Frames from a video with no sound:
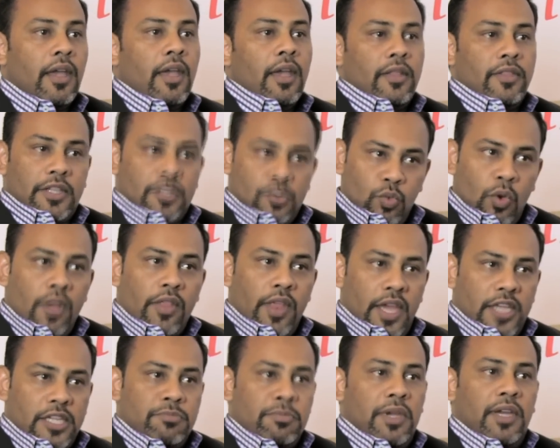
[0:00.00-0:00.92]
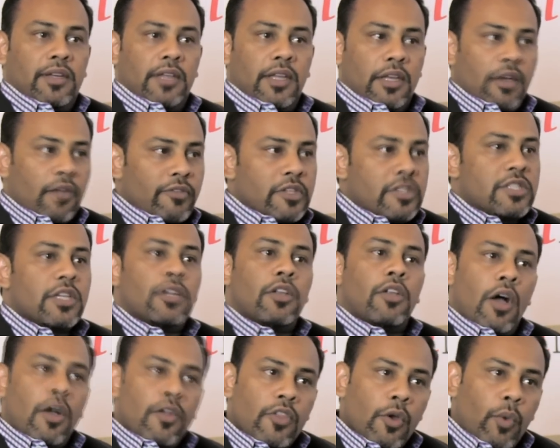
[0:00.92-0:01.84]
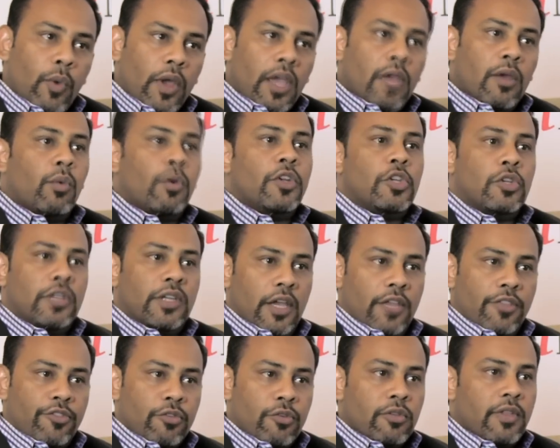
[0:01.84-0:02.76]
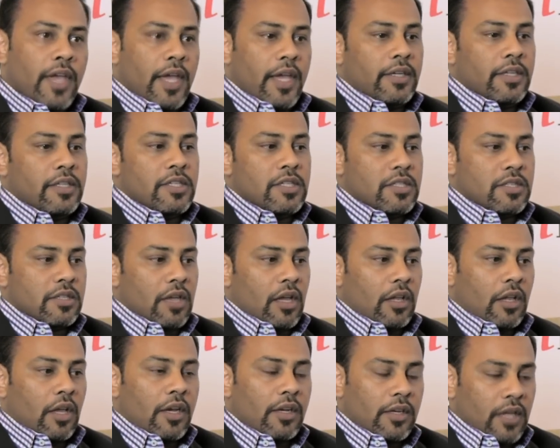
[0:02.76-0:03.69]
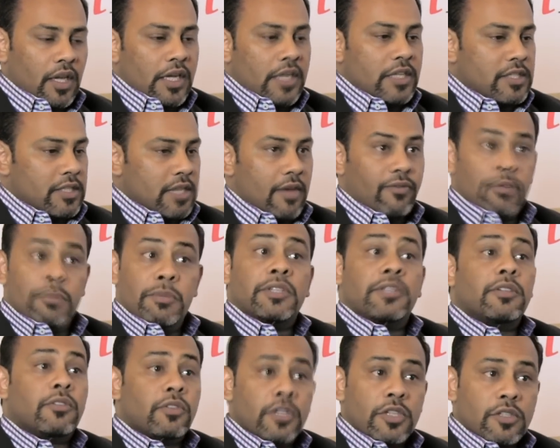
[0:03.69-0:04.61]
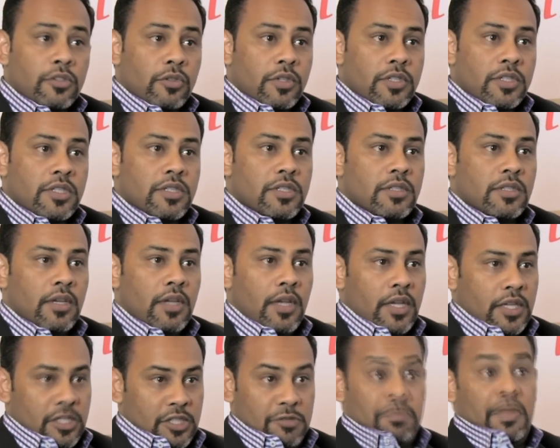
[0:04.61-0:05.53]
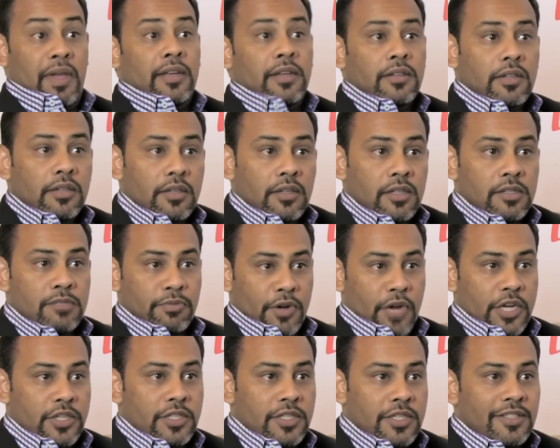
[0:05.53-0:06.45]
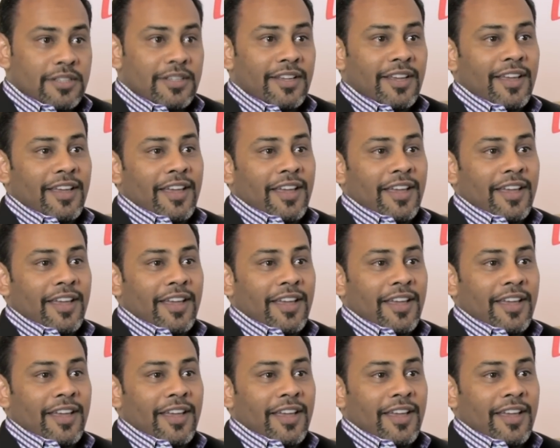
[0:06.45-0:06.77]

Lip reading: That's one aspect. And obviously along the way, what you get through that is a lot of clients have limited resources, spend is precious,